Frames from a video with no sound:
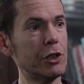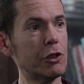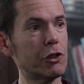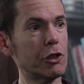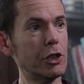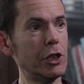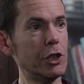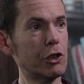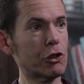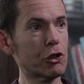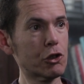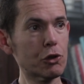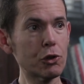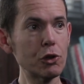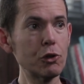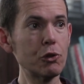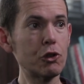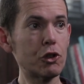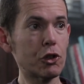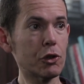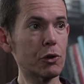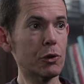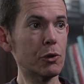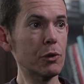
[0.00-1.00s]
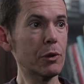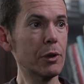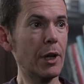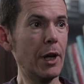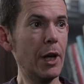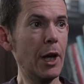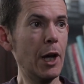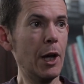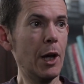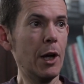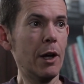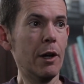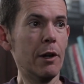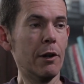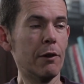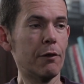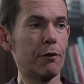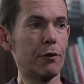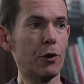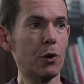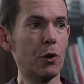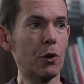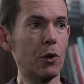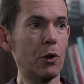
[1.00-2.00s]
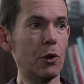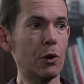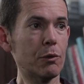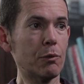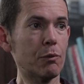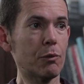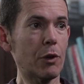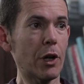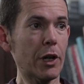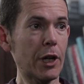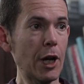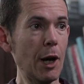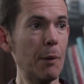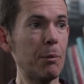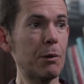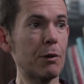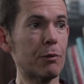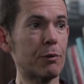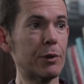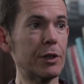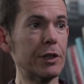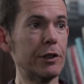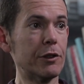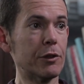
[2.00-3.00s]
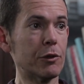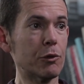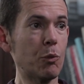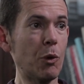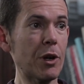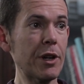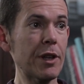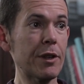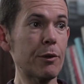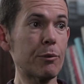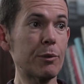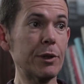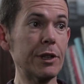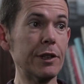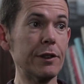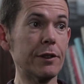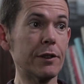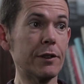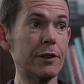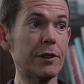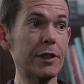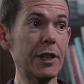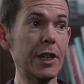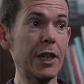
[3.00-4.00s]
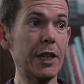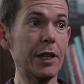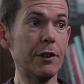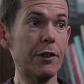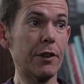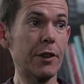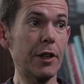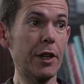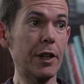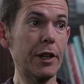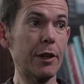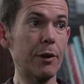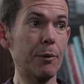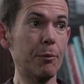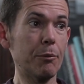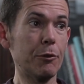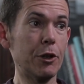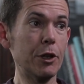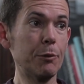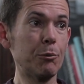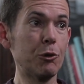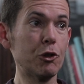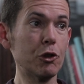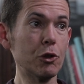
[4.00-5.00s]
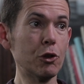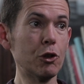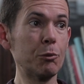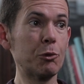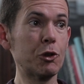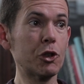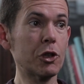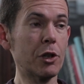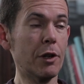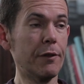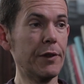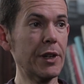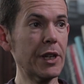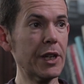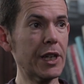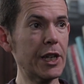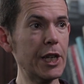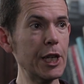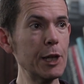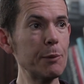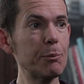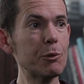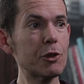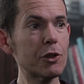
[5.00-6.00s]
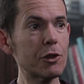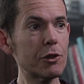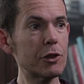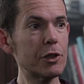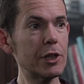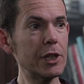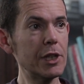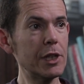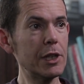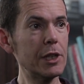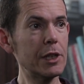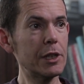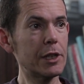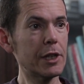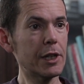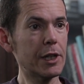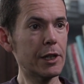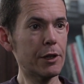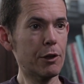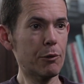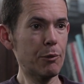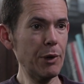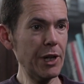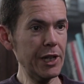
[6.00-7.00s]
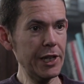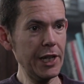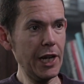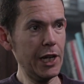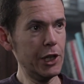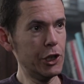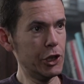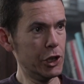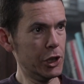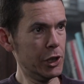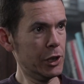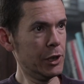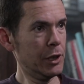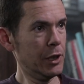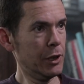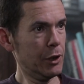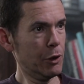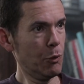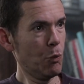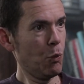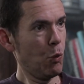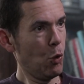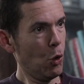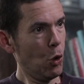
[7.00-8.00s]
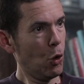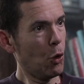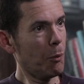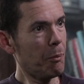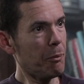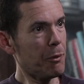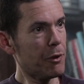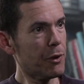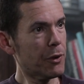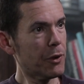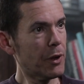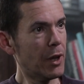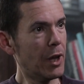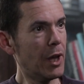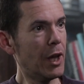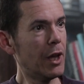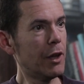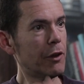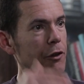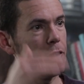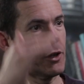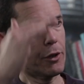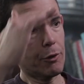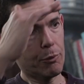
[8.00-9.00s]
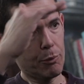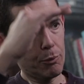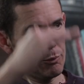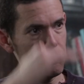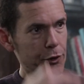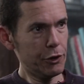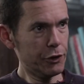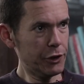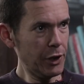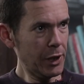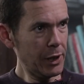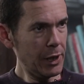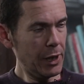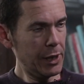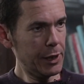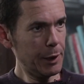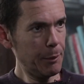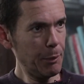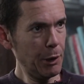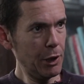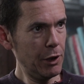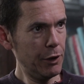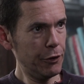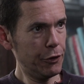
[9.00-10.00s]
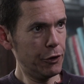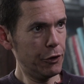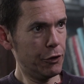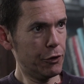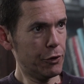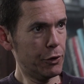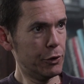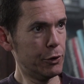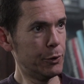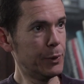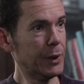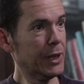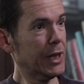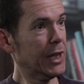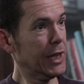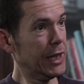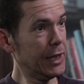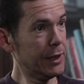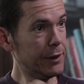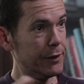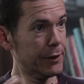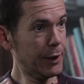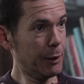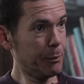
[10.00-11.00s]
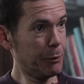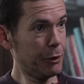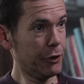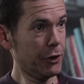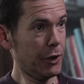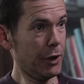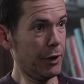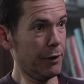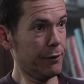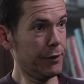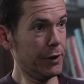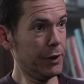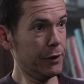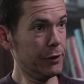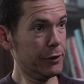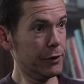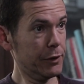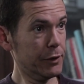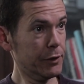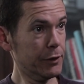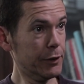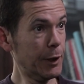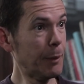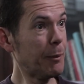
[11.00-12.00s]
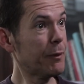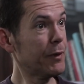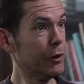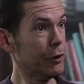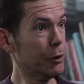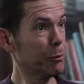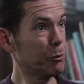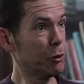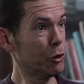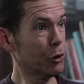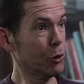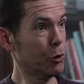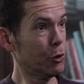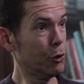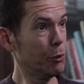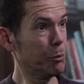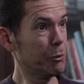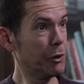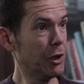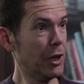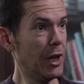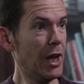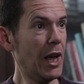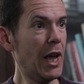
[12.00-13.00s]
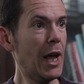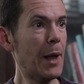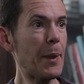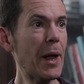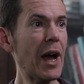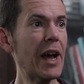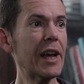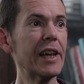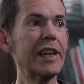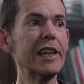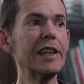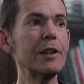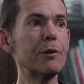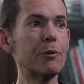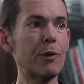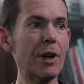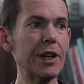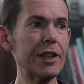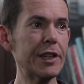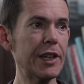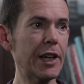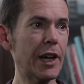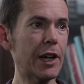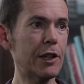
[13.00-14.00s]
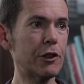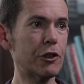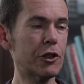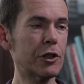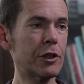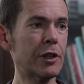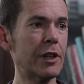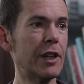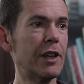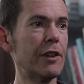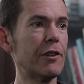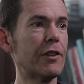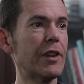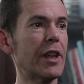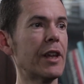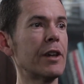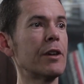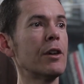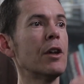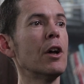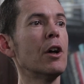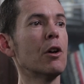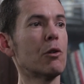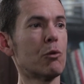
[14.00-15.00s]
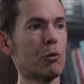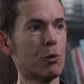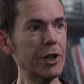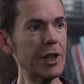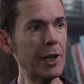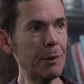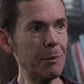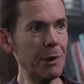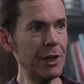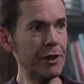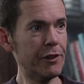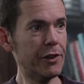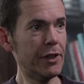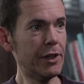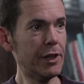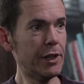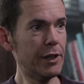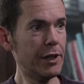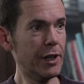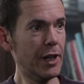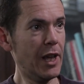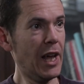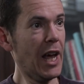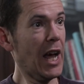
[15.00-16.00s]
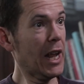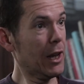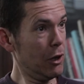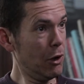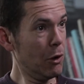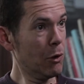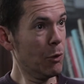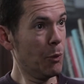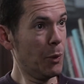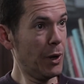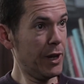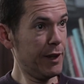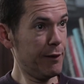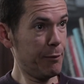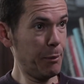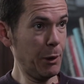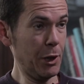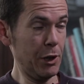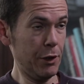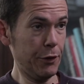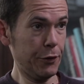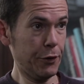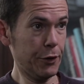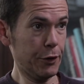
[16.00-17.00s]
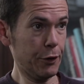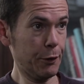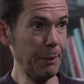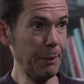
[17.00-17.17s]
is, is crucial for a couple of reasons. One of the reasons is that the absorption of it keeps the, the, the radiation, the warmth, so the, the sunlight that passes through heats up the surface, some of it's absorbed. That heat radiation is then re emitted at long wave parts of the